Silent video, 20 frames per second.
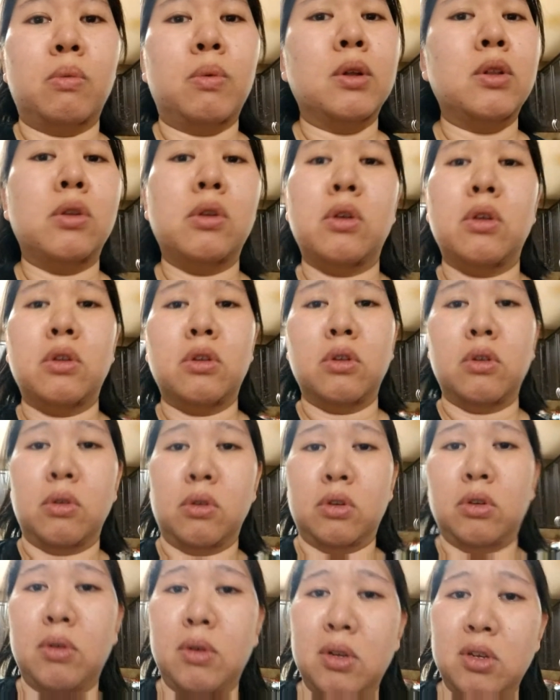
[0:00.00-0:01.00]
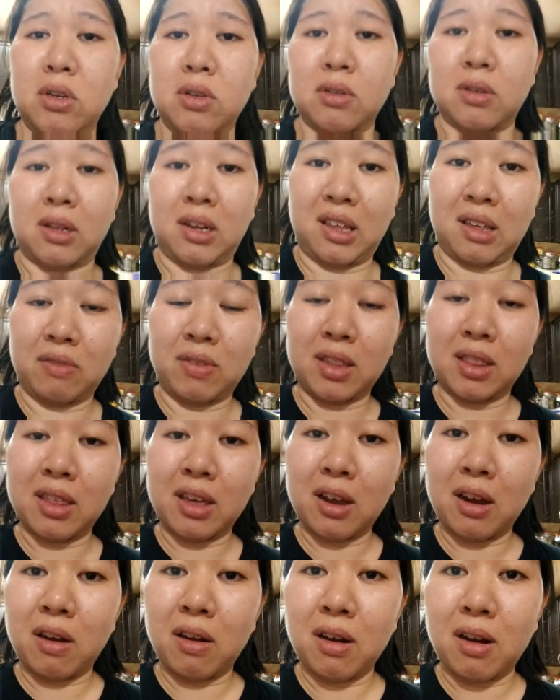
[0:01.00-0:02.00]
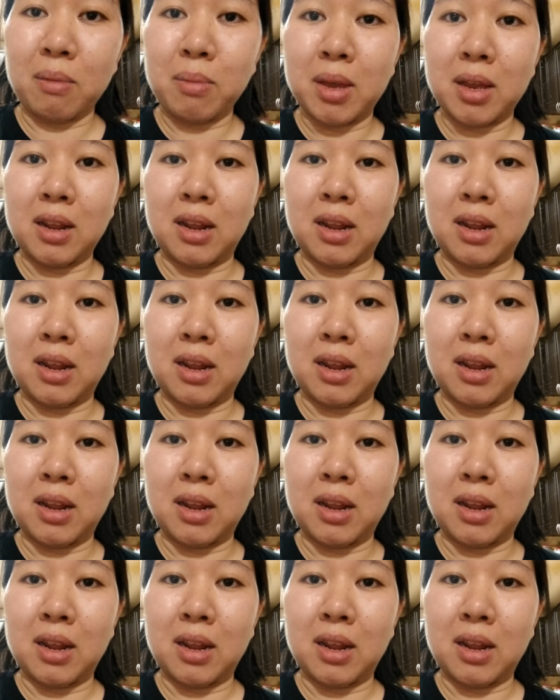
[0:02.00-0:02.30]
what do? Do you just leave it there?